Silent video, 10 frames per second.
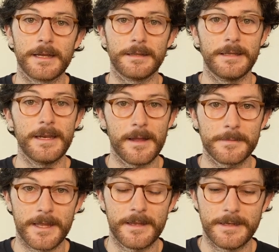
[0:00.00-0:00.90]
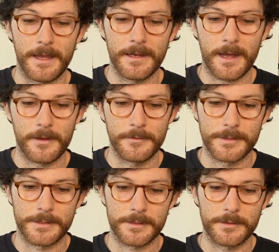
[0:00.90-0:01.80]
Leading up to that date, I
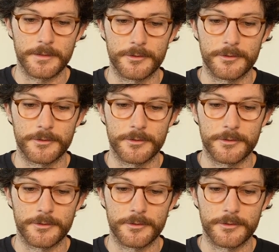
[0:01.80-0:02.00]
was